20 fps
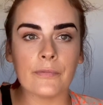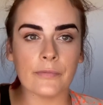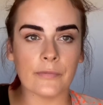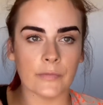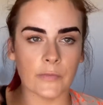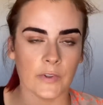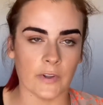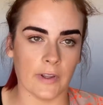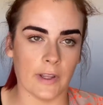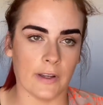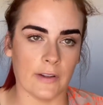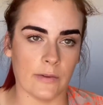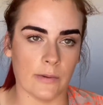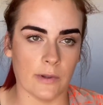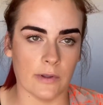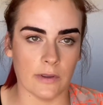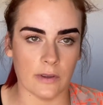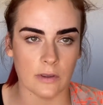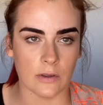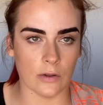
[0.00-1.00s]
So that's
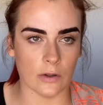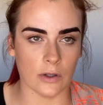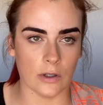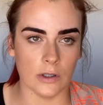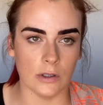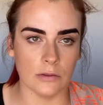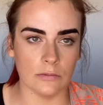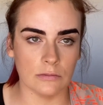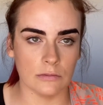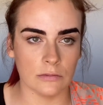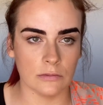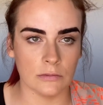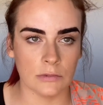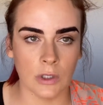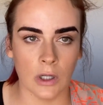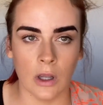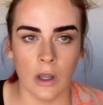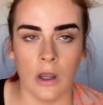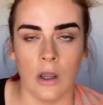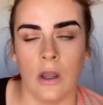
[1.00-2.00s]
with no
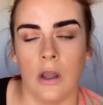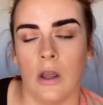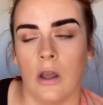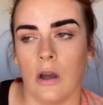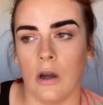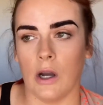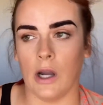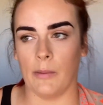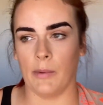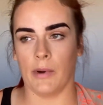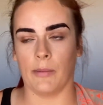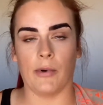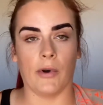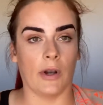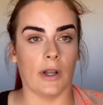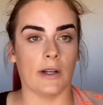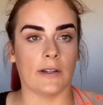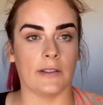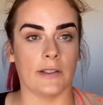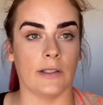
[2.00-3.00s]
eyebrow
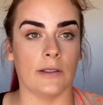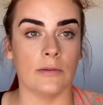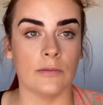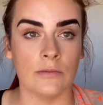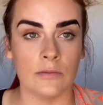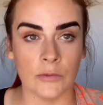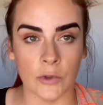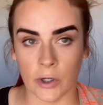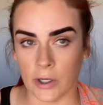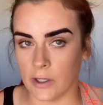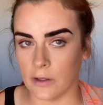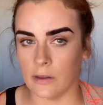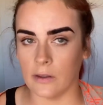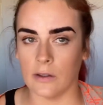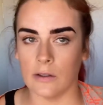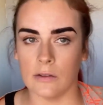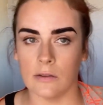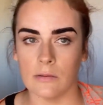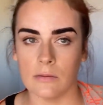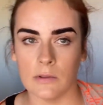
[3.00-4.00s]
product in or
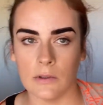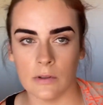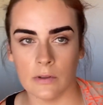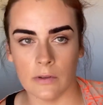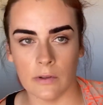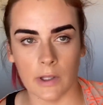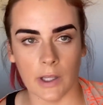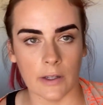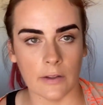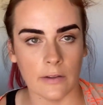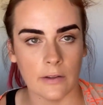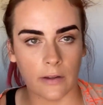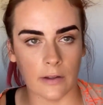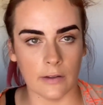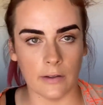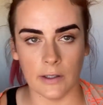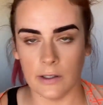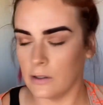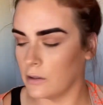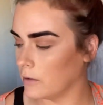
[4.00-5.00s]
anything. That's the
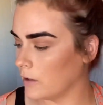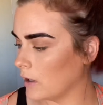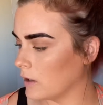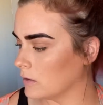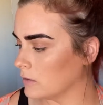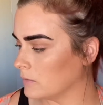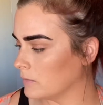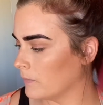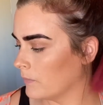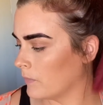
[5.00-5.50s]
tint done.